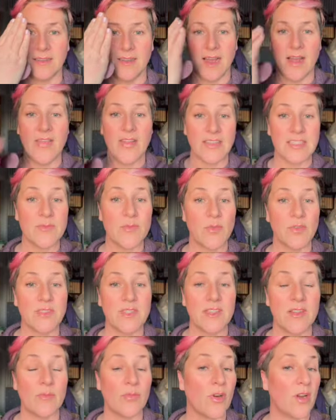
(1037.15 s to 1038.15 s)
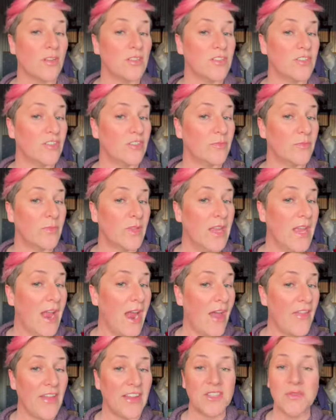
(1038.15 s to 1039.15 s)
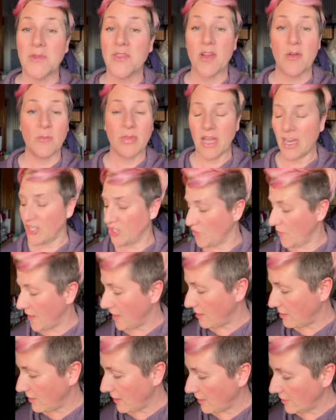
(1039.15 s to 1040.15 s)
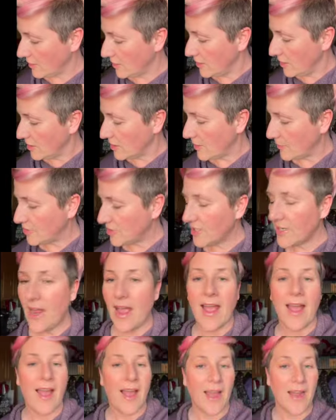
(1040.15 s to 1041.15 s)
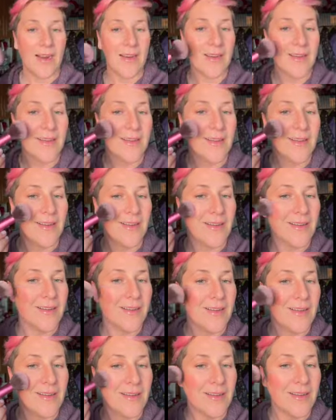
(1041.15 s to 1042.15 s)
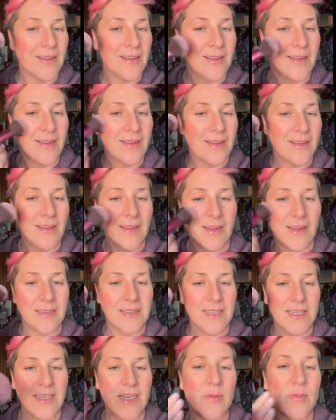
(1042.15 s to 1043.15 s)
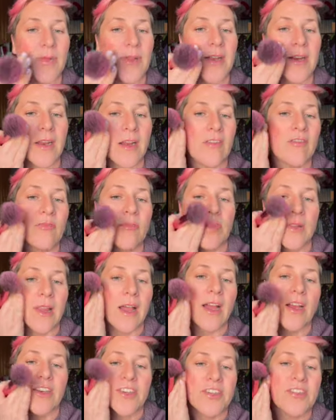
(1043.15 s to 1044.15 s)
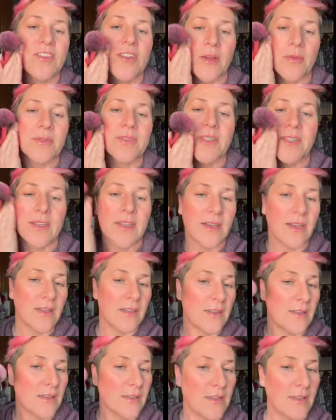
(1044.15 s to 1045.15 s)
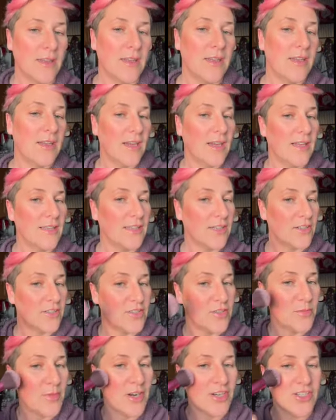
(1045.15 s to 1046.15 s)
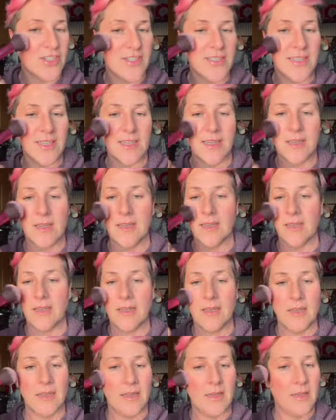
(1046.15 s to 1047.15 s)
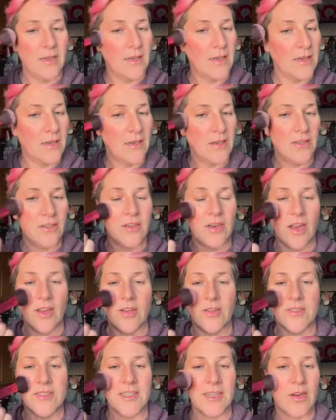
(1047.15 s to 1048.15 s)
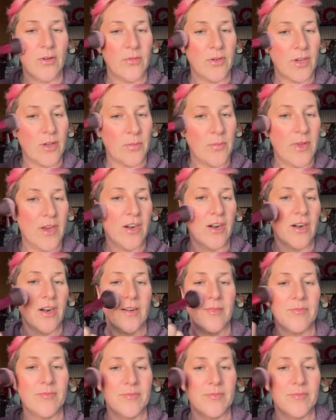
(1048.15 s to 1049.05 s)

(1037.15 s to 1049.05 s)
And that's mostly the bronzer. And that's without blush or anything. I'm just gonna add a teeny bit of blush. That was a little too much because I'm not using a real mirror.